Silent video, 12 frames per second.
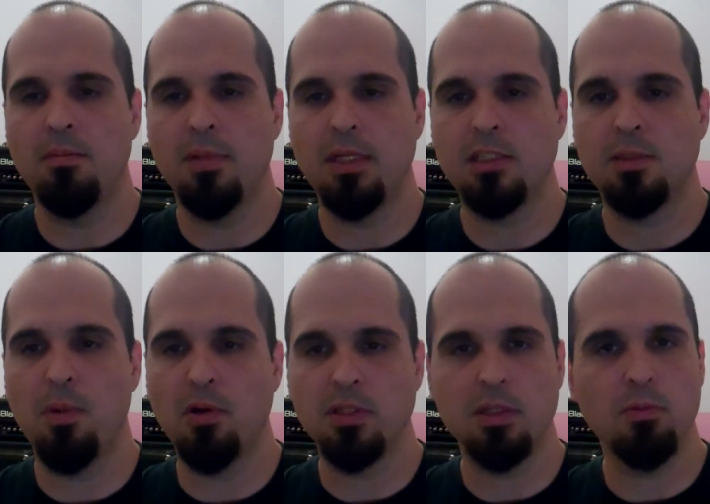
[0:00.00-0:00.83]
it's
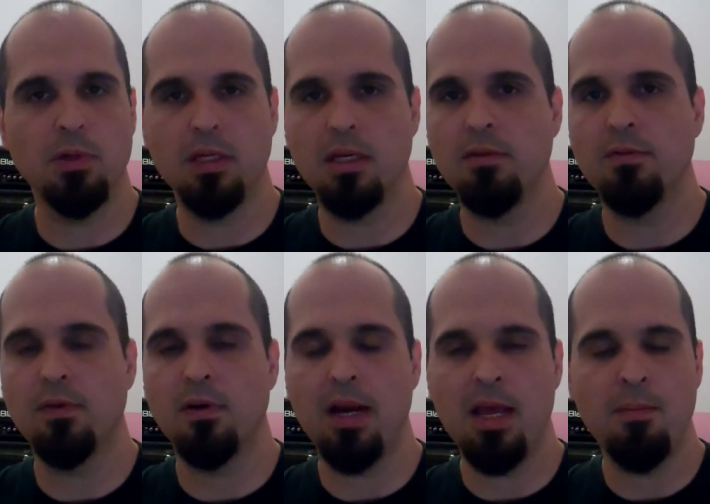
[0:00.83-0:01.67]
supposedly really good
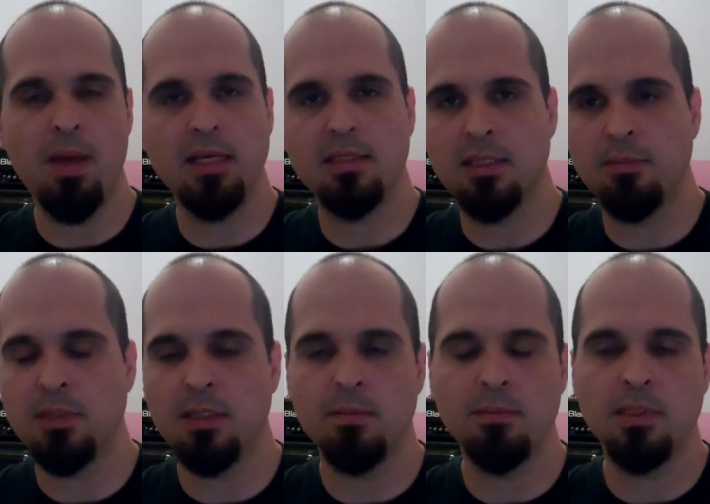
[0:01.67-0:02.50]
for MS
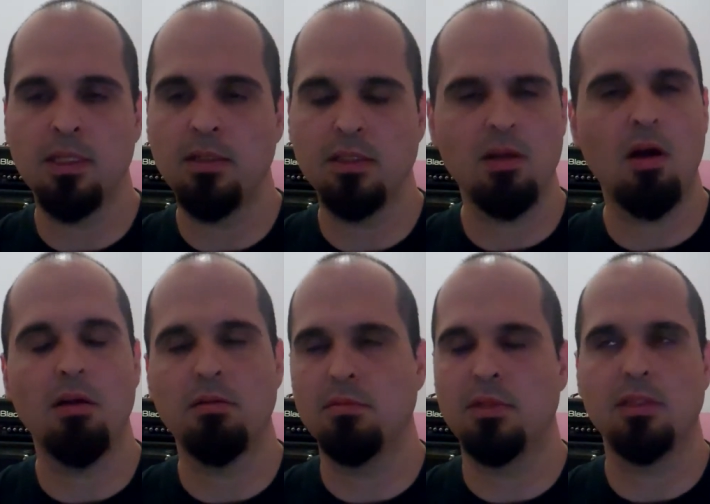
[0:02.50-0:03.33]
symptoms and just
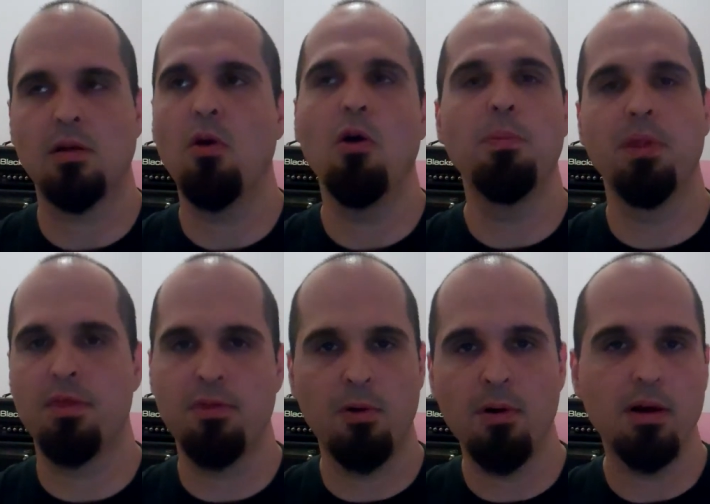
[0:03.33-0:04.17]
a whole
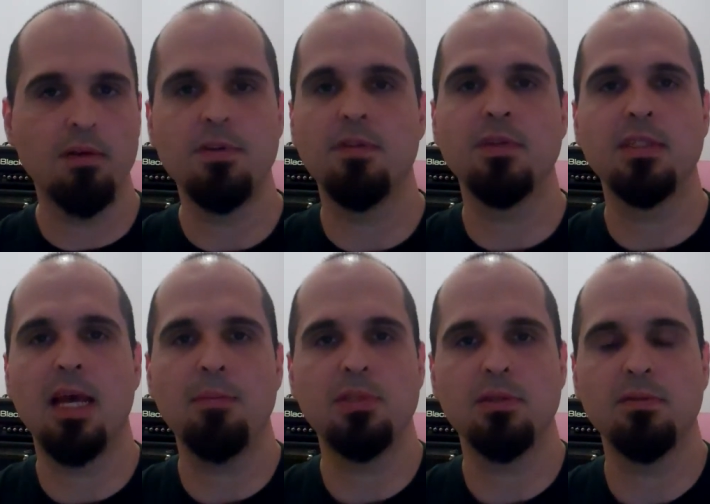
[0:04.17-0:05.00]
plethora of different
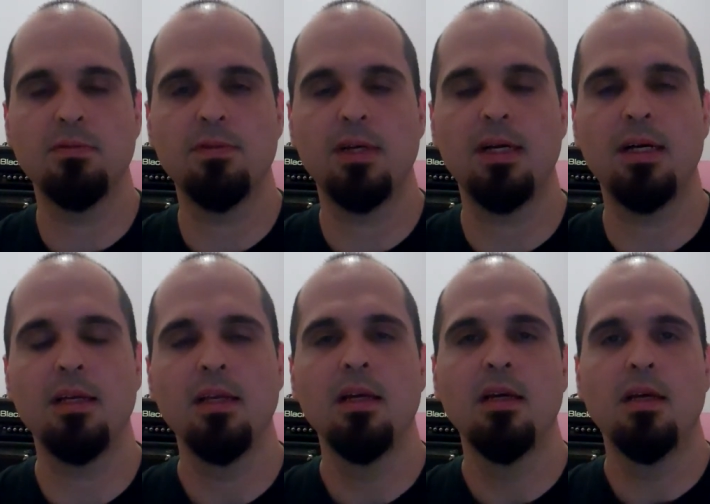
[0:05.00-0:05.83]
types of
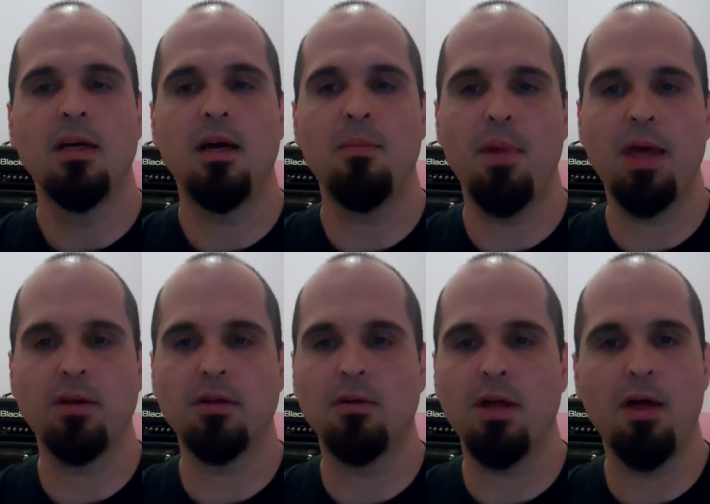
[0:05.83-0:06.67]

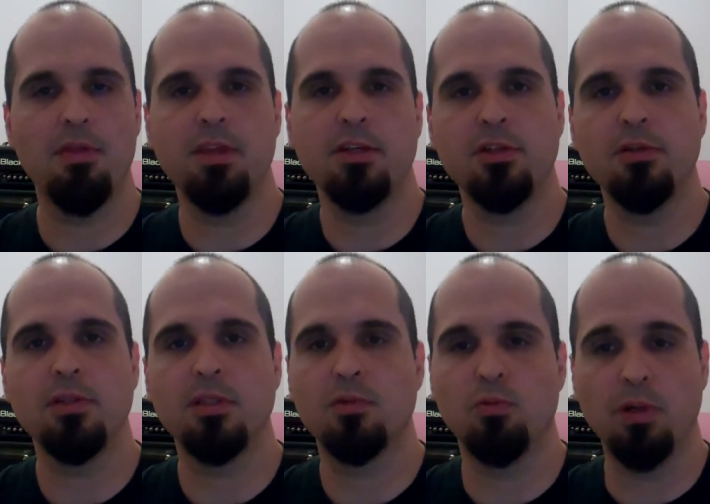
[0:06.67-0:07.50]
medical health issues.
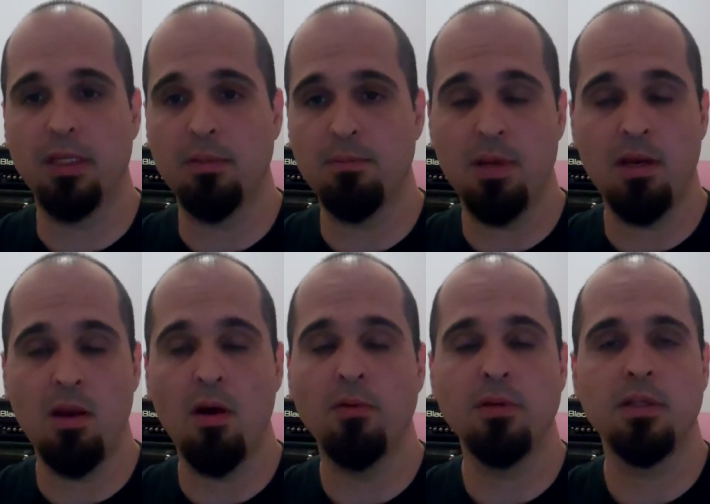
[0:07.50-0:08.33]
It's really been
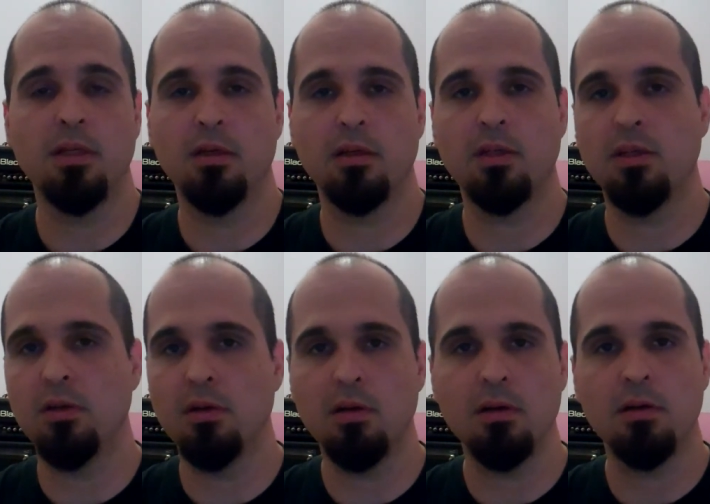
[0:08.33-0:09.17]
known to
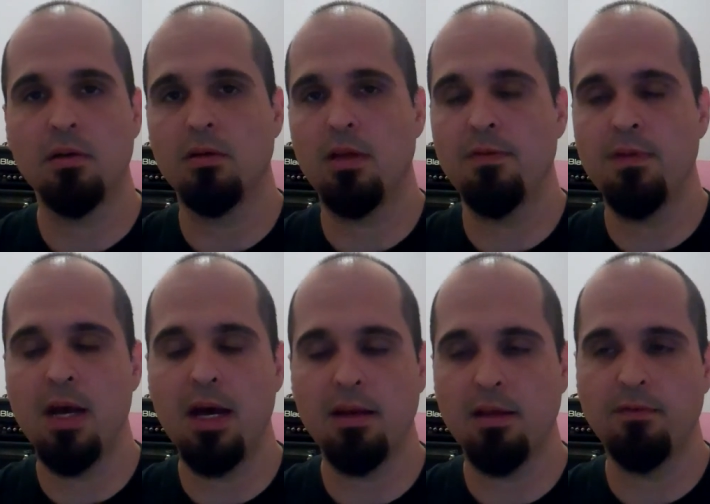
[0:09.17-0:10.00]
cure, if
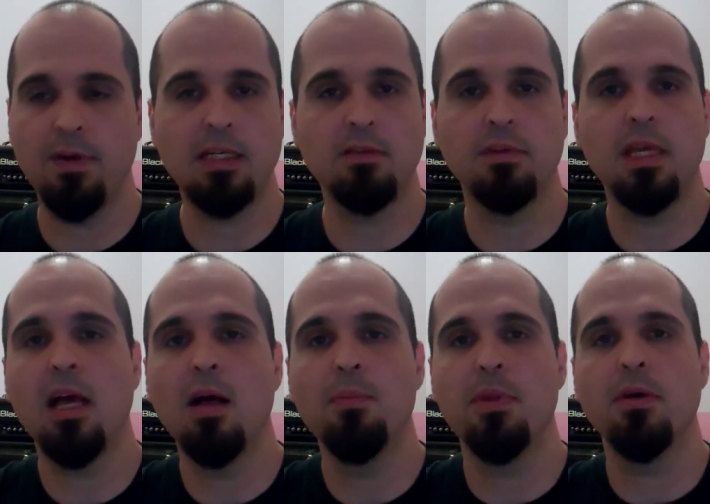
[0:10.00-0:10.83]
not effectively
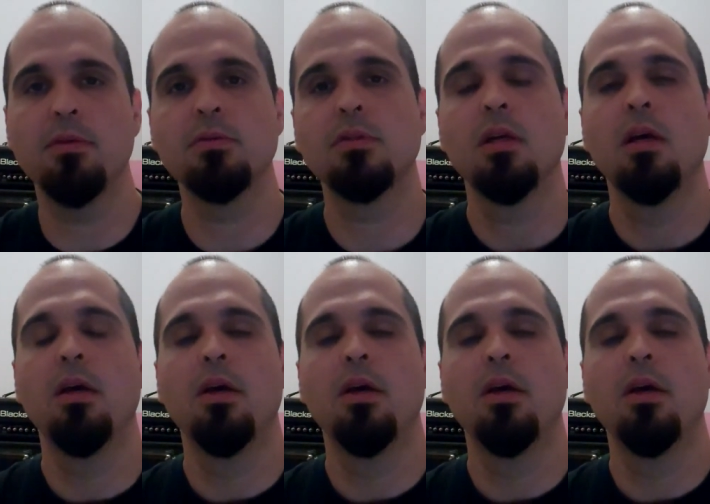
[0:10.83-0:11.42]
help those.